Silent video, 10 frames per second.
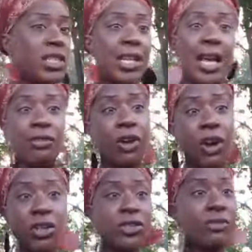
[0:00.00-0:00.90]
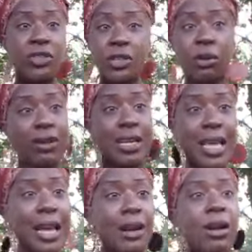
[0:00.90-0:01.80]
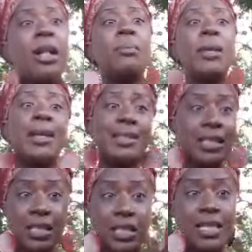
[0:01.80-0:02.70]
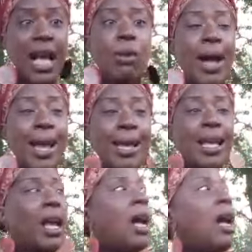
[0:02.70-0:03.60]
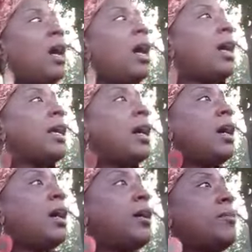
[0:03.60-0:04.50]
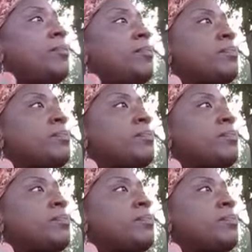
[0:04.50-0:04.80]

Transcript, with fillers: a lot of her stuff is already there because this is how I I um,